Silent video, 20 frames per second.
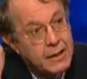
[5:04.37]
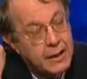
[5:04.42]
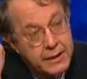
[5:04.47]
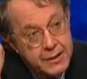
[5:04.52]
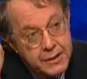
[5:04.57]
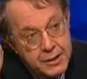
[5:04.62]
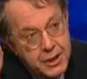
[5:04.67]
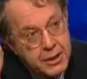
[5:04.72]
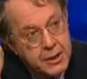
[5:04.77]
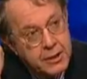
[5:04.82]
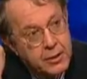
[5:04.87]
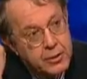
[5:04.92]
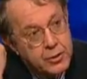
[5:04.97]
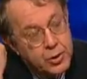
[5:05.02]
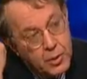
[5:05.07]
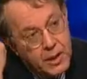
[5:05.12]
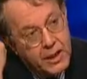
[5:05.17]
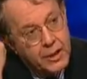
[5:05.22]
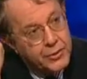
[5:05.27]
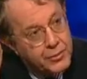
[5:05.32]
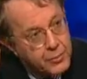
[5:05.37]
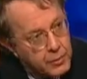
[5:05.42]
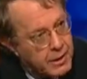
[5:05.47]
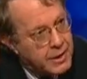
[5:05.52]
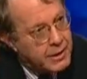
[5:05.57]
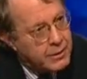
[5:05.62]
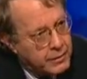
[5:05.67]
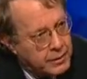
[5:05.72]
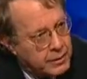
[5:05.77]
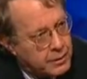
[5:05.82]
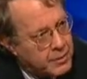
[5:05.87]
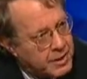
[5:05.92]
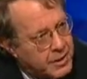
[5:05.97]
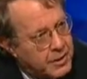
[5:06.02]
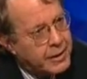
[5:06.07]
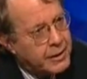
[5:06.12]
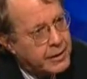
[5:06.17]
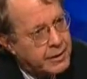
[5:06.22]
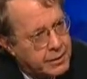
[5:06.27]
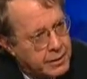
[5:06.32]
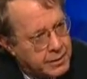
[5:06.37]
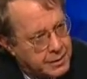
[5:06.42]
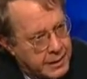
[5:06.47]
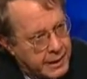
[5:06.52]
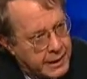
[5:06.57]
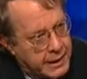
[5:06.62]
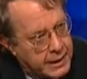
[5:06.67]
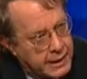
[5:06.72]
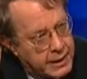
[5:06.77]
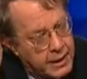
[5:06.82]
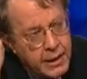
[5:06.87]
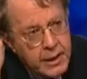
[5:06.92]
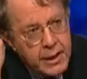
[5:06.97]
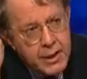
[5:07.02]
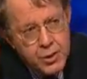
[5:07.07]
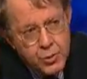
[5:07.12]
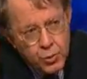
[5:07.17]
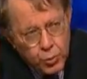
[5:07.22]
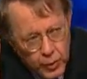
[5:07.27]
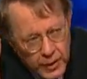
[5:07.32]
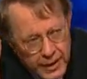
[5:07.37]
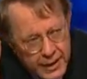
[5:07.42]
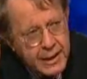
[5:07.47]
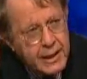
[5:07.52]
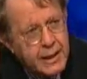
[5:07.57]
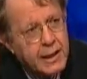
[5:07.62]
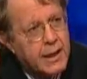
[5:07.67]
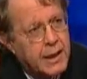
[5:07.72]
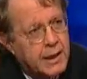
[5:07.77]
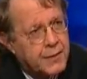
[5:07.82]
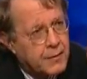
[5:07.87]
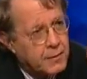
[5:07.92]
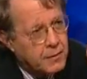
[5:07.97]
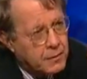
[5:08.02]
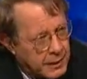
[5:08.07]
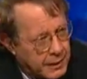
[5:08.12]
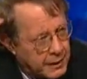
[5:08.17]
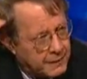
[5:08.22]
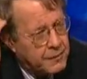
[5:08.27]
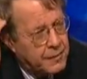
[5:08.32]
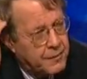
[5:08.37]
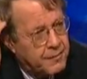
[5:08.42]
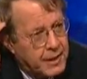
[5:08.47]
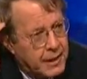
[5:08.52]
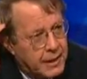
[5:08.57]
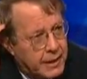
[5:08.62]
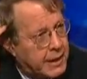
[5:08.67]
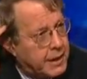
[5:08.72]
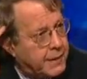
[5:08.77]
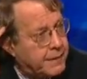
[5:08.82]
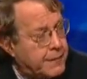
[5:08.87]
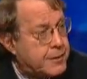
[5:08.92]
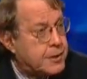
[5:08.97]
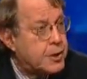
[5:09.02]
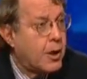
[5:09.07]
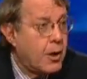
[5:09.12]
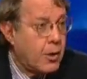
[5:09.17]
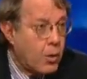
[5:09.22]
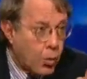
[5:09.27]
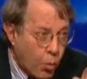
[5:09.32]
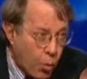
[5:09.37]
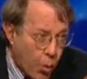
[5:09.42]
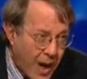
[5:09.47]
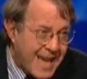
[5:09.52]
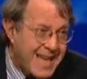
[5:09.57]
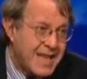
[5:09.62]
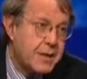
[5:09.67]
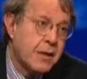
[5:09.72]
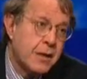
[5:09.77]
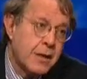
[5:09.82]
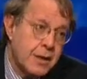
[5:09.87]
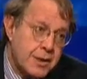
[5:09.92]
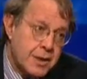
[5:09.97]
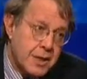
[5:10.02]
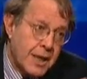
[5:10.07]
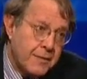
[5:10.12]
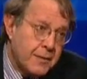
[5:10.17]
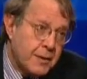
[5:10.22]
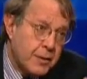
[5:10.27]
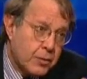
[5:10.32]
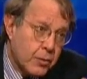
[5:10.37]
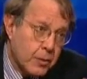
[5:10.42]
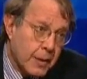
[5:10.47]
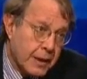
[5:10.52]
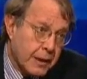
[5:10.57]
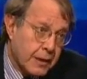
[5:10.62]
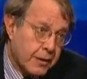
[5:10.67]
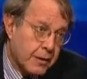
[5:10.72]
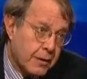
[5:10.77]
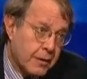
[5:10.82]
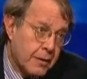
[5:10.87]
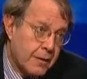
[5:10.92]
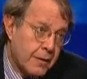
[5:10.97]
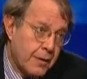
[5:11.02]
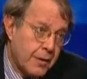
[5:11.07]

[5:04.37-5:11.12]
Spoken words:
and Latino 12th grader in America today is reading at the level of the average white 7th grader.